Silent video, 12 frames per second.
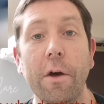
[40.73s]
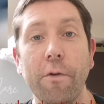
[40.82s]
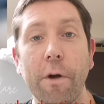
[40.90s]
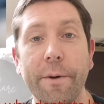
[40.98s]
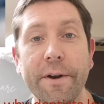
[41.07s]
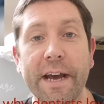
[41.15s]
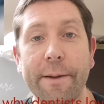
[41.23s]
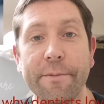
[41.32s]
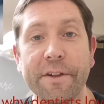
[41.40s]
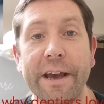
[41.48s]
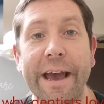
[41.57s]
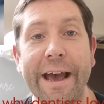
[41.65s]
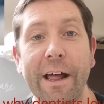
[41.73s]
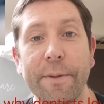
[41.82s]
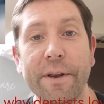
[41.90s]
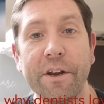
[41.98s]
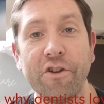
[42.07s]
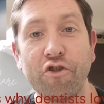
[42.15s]
Rubber dams
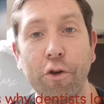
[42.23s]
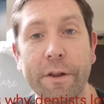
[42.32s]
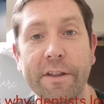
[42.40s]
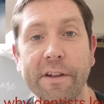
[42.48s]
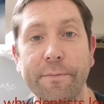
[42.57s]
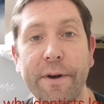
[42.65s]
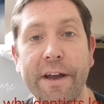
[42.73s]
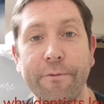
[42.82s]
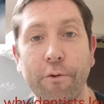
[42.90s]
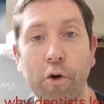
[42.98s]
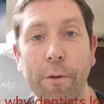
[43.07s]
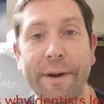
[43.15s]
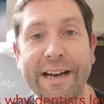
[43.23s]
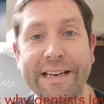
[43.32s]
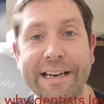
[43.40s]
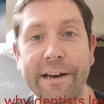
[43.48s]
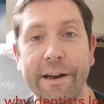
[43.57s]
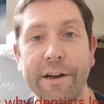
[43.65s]
help in controlling the spread of oral
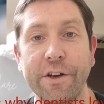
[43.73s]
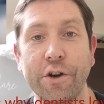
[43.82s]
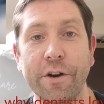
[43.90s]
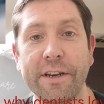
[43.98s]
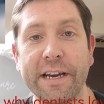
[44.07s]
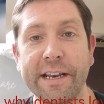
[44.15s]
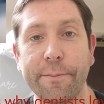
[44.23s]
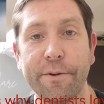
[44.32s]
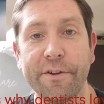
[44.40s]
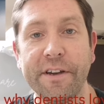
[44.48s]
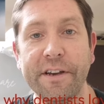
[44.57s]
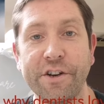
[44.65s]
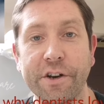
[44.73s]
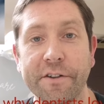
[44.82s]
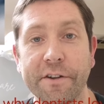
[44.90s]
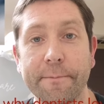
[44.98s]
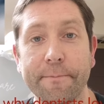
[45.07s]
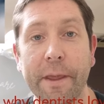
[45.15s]
bacteria during dental
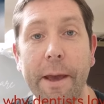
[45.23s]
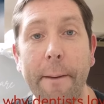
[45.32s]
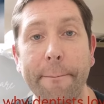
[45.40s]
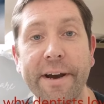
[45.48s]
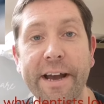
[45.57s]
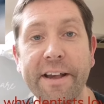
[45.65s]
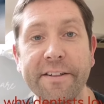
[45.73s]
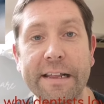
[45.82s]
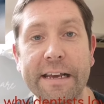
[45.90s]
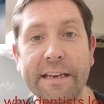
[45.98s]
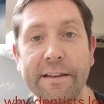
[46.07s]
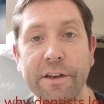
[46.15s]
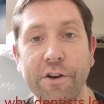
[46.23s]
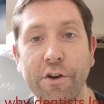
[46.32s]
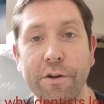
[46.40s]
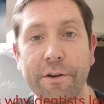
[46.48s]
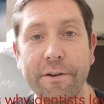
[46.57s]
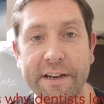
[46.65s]
procedures. By isolating the
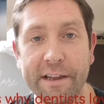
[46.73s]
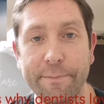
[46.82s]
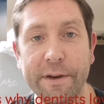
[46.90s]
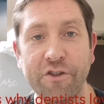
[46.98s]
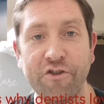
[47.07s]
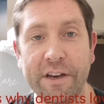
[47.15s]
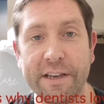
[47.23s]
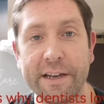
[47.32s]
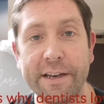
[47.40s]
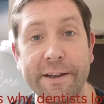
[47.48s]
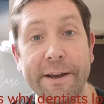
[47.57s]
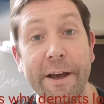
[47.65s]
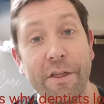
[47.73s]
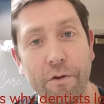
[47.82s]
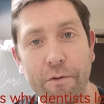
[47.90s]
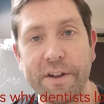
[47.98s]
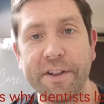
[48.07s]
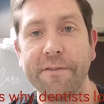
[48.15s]
tooth or teeth being treated,
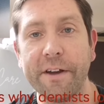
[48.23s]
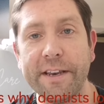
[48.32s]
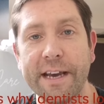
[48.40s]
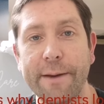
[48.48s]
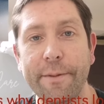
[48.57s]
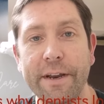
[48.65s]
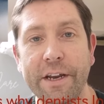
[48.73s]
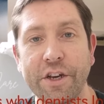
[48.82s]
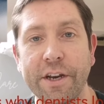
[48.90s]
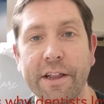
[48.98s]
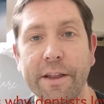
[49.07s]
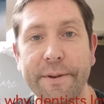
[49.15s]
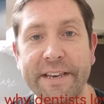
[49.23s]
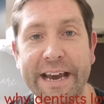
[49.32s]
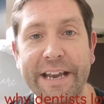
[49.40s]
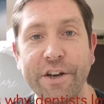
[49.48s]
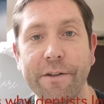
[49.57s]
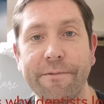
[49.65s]
the risk of contamination and the
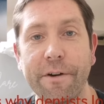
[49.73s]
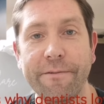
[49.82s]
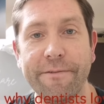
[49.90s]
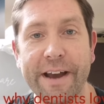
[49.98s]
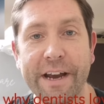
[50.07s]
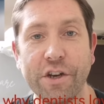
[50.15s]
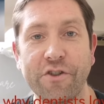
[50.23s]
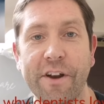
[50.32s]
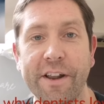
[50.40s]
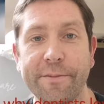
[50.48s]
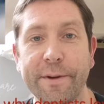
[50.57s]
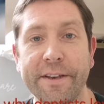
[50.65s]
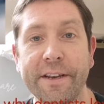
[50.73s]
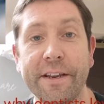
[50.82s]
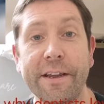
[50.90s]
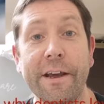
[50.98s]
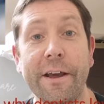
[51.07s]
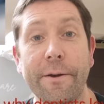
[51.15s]
potential for infection transmitting
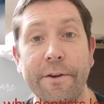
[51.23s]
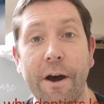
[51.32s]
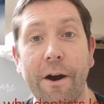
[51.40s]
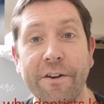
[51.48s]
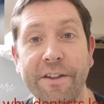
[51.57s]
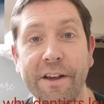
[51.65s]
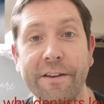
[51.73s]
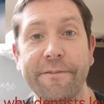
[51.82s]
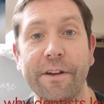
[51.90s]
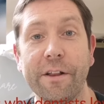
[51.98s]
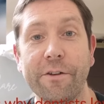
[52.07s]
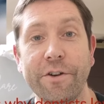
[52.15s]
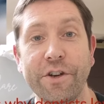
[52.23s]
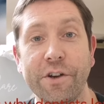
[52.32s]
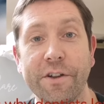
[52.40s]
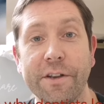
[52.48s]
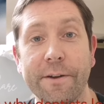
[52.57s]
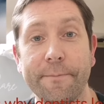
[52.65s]
are significantly
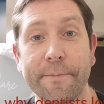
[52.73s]
reduced.